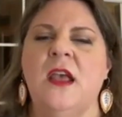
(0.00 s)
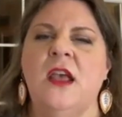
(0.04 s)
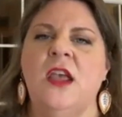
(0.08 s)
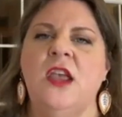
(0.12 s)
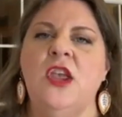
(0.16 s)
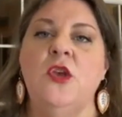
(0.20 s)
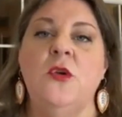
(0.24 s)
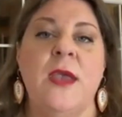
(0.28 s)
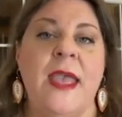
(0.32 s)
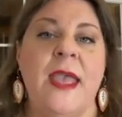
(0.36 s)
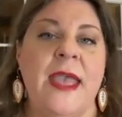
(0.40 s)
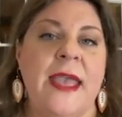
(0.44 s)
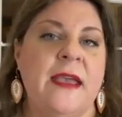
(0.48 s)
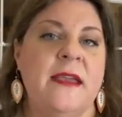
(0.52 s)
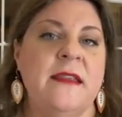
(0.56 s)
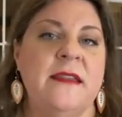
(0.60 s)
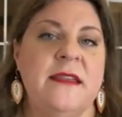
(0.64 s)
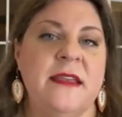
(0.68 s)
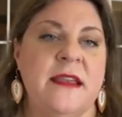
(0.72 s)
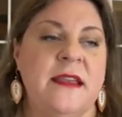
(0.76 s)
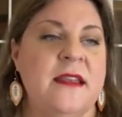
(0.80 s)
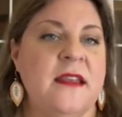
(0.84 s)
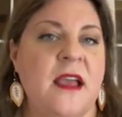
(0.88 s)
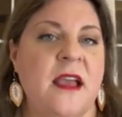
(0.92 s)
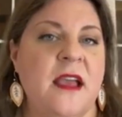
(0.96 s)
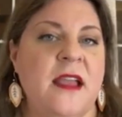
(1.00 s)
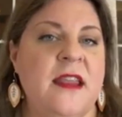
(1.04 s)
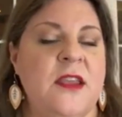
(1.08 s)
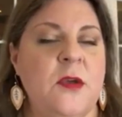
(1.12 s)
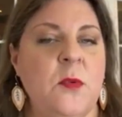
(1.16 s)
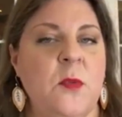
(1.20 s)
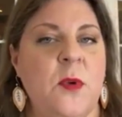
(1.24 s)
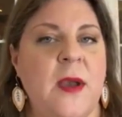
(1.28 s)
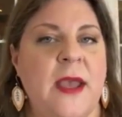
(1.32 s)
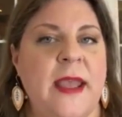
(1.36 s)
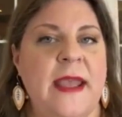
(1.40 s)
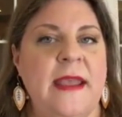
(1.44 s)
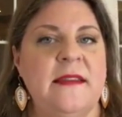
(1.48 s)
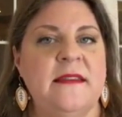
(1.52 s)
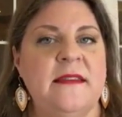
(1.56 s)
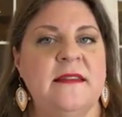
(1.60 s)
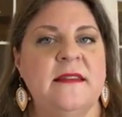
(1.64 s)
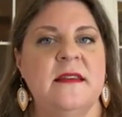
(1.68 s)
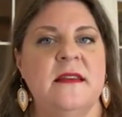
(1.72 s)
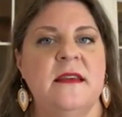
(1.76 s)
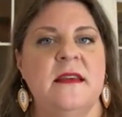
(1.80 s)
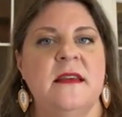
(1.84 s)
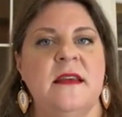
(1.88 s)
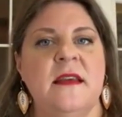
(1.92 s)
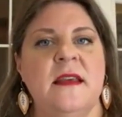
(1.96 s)
you can get 90 weight
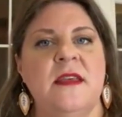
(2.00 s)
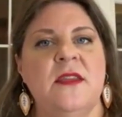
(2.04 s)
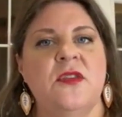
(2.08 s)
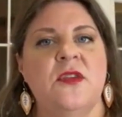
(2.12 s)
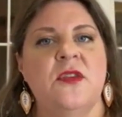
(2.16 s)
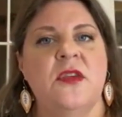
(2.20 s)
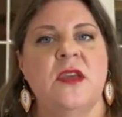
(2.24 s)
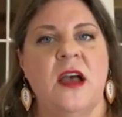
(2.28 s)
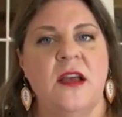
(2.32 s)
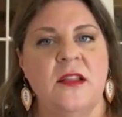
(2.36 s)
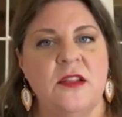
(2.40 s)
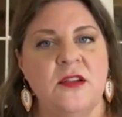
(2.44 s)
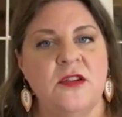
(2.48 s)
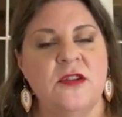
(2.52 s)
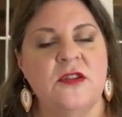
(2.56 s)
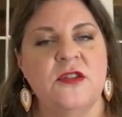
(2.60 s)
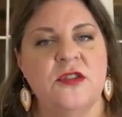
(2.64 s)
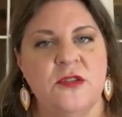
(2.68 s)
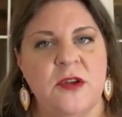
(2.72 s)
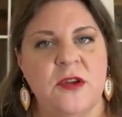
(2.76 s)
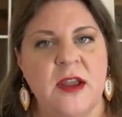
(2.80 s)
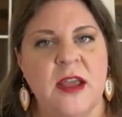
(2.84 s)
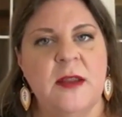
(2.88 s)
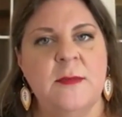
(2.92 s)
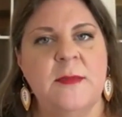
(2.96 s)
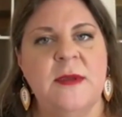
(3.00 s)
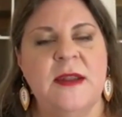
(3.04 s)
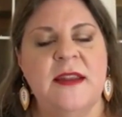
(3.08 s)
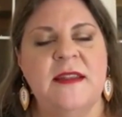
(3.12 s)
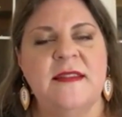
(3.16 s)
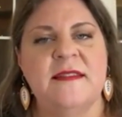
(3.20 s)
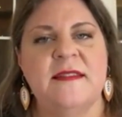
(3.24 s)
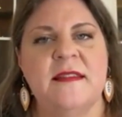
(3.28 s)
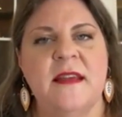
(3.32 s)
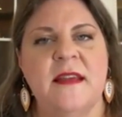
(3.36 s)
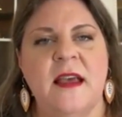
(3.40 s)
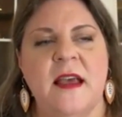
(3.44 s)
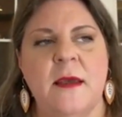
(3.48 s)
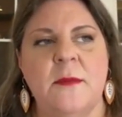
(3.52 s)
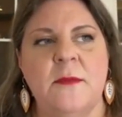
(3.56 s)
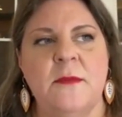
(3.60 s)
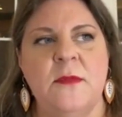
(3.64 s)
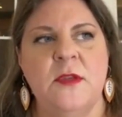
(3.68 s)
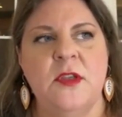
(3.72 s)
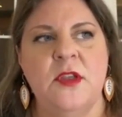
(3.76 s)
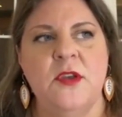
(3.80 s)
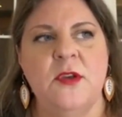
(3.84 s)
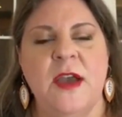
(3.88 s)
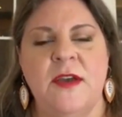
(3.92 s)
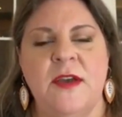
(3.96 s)
colored thread, but it's
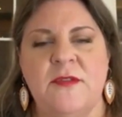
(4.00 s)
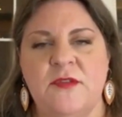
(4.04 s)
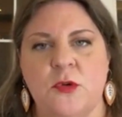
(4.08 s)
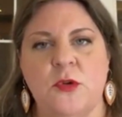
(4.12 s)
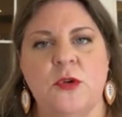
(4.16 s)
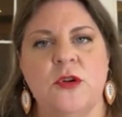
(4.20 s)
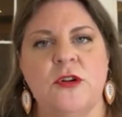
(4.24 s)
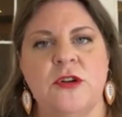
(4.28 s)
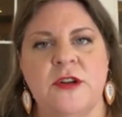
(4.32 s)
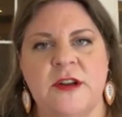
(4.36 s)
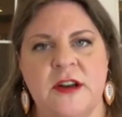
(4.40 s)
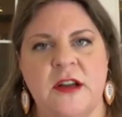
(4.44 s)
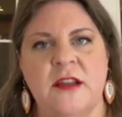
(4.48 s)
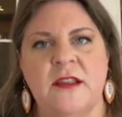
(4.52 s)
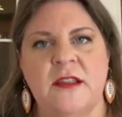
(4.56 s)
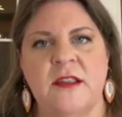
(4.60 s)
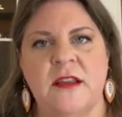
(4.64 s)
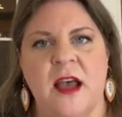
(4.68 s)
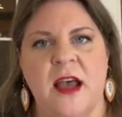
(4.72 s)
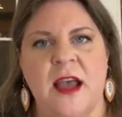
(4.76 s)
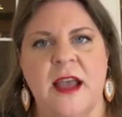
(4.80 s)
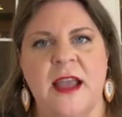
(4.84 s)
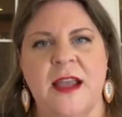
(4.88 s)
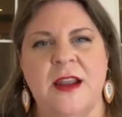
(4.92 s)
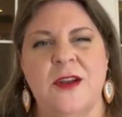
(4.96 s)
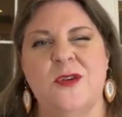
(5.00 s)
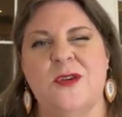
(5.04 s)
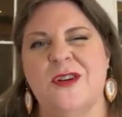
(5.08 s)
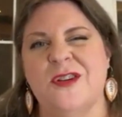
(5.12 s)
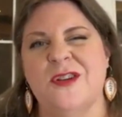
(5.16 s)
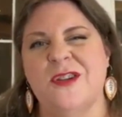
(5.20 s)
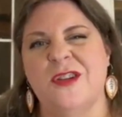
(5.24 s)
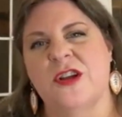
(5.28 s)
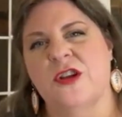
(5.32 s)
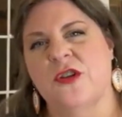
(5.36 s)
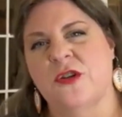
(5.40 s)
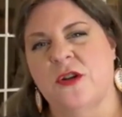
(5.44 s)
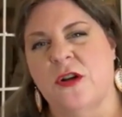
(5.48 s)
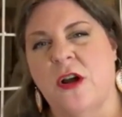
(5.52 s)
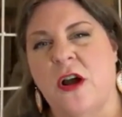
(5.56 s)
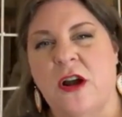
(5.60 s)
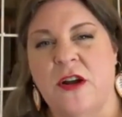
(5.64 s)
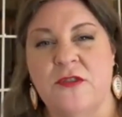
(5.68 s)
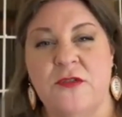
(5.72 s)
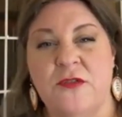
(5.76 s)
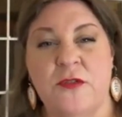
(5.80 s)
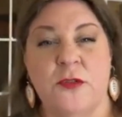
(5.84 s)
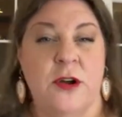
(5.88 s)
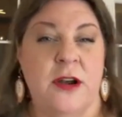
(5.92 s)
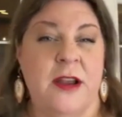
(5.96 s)
you have to order it online or look
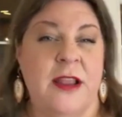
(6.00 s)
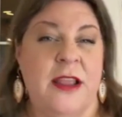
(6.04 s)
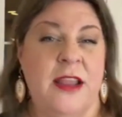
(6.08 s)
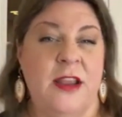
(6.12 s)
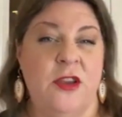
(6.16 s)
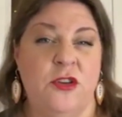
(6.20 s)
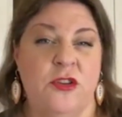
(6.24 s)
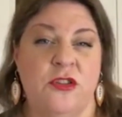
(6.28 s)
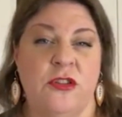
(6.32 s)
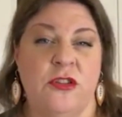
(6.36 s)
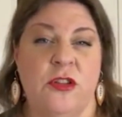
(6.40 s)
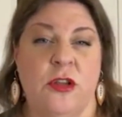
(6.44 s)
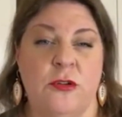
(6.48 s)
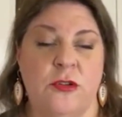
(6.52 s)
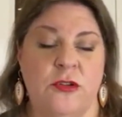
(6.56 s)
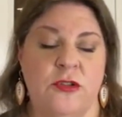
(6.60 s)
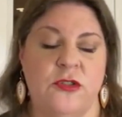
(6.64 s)
hard for it in your local